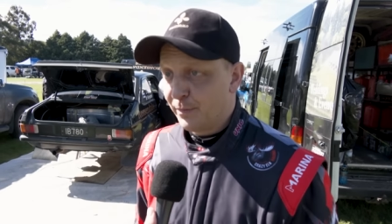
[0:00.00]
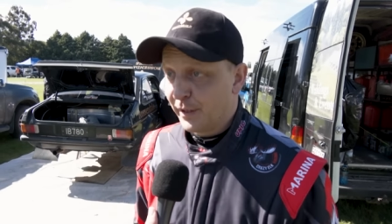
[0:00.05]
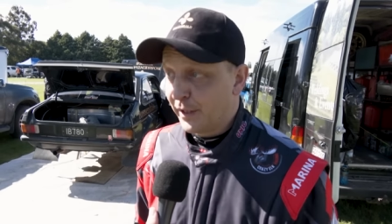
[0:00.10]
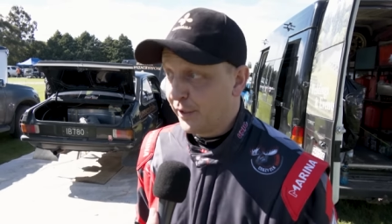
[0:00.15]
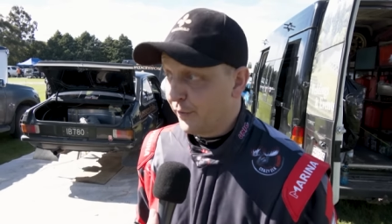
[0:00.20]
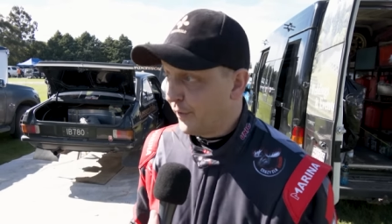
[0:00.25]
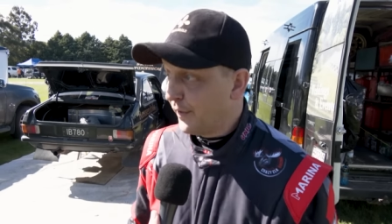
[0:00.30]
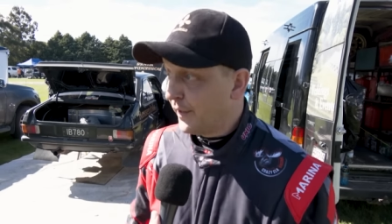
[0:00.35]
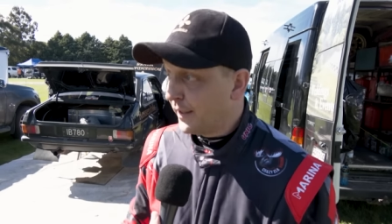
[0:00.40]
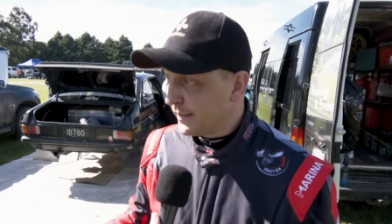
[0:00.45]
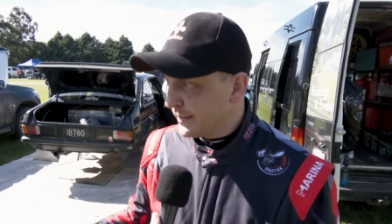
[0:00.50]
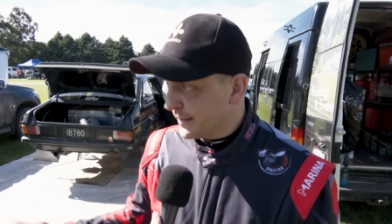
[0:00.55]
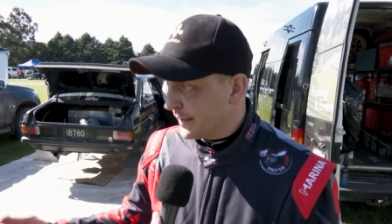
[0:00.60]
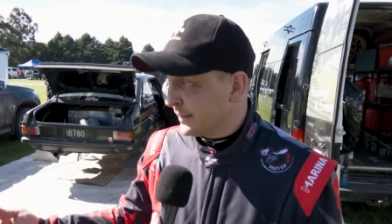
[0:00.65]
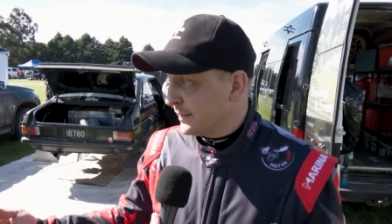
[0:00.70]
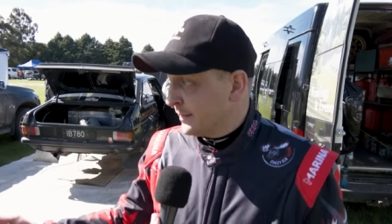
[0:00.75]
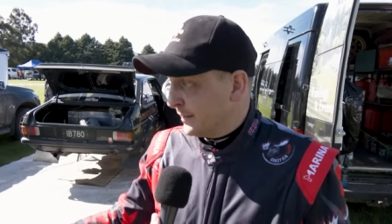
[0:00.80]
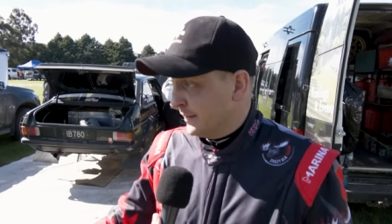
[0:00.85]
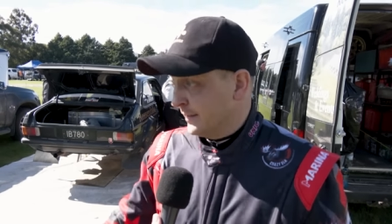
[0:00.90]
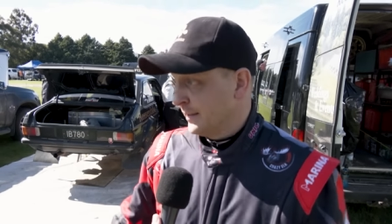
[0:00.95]
But other than
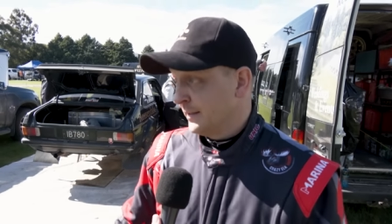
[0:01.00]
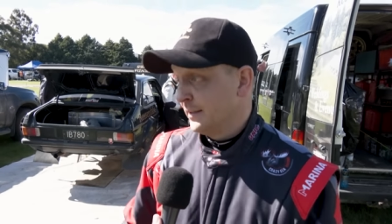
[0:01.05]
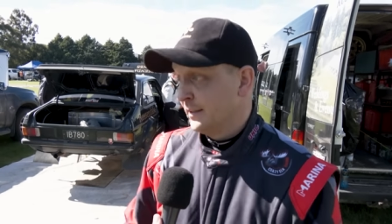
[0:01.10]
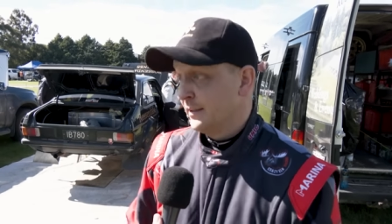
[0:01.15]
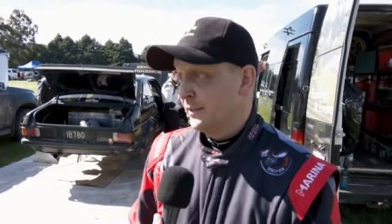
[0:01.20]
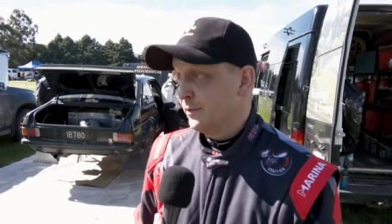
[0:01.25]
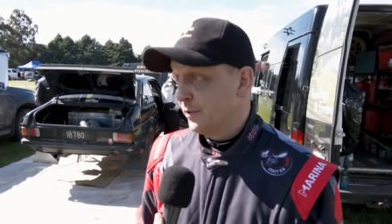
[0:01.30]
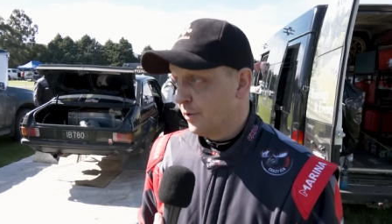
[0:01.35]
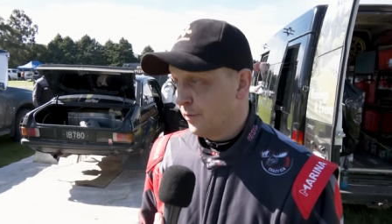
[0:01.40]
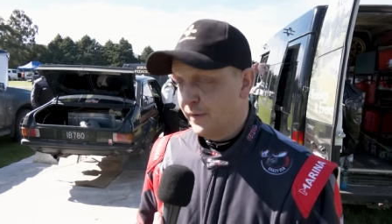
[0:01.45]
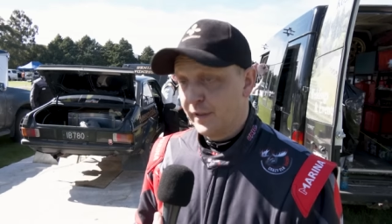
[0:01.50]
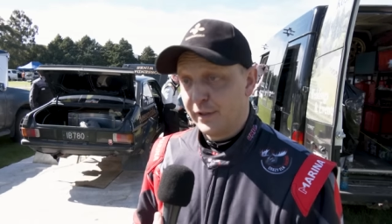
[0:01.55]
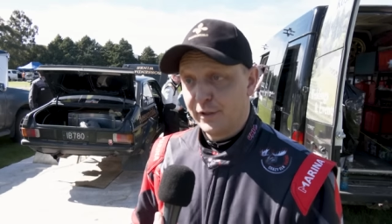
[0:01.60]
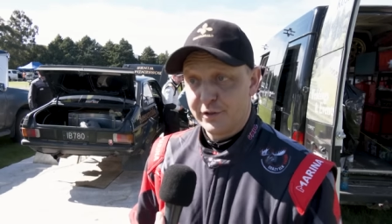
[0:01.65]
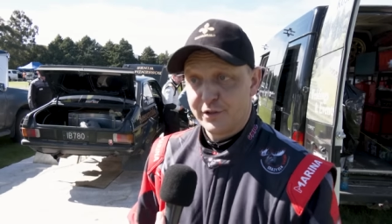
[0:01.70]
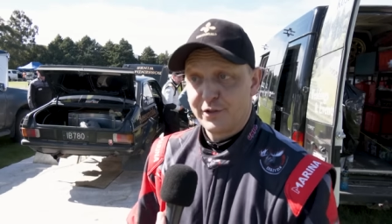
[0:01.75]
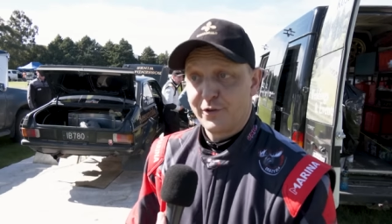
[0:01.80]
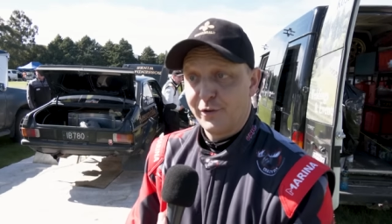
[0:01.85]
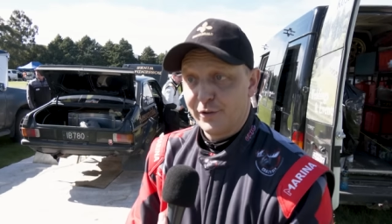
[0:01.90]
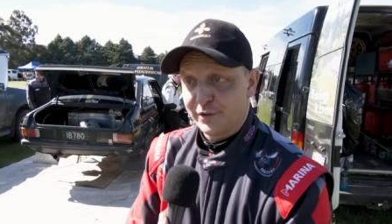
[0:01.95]
that, you know,
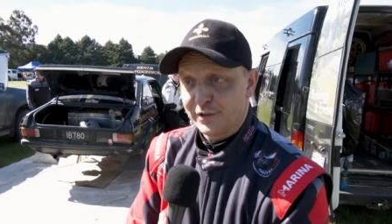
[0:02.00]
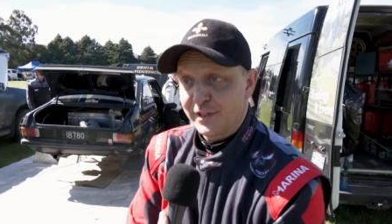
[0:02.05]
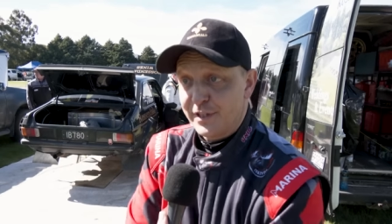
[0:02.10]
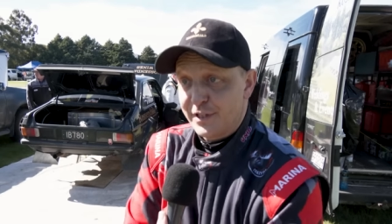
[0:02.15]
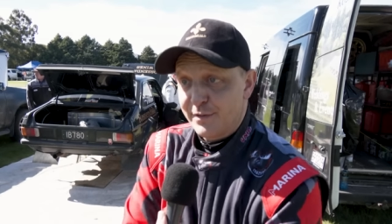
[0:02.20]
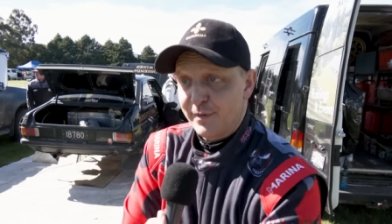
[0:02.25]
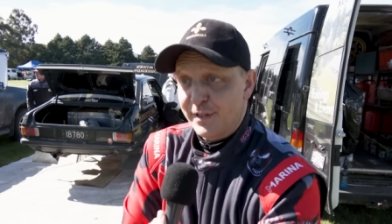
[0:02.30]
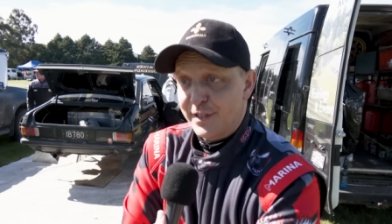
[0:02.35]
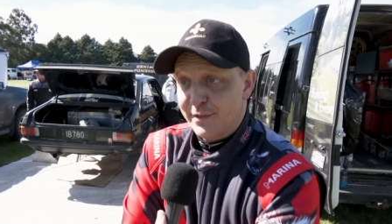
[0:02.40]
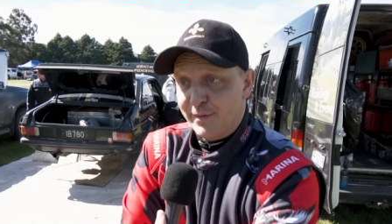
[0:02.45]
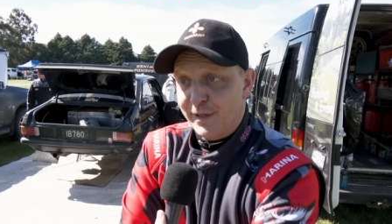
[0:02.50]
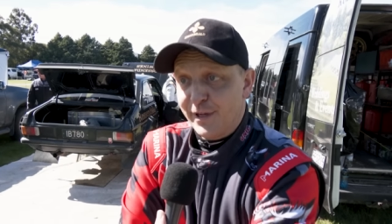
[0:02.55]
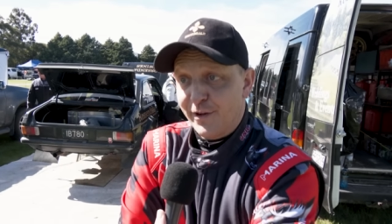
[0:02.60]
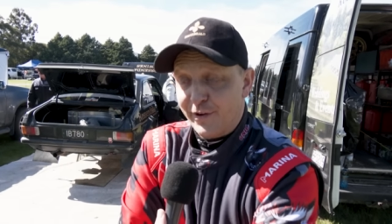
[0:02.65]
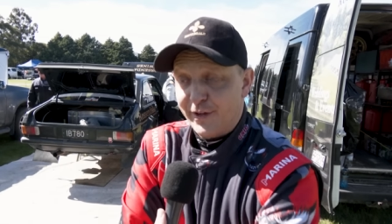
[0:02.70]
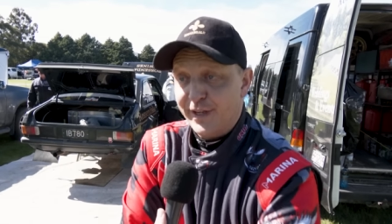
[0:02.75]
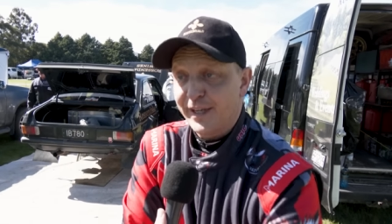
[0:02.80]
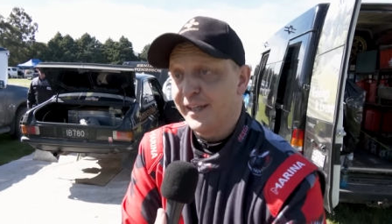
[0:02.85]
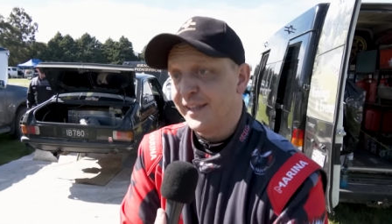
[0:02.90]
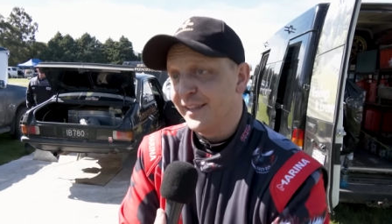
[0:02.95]
fingers crossed, it's, it's been
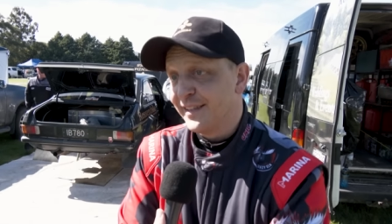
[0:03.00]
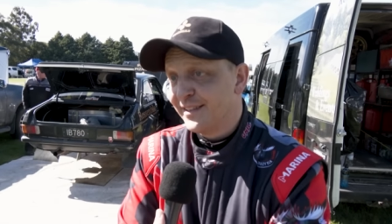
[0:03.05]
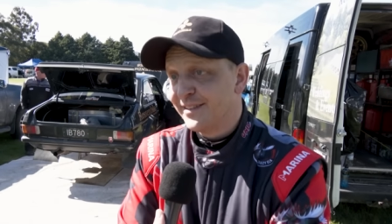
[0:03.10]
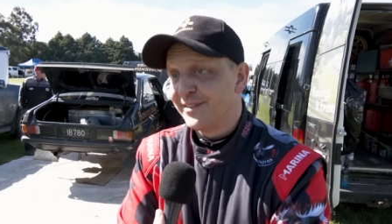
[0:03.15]
okay.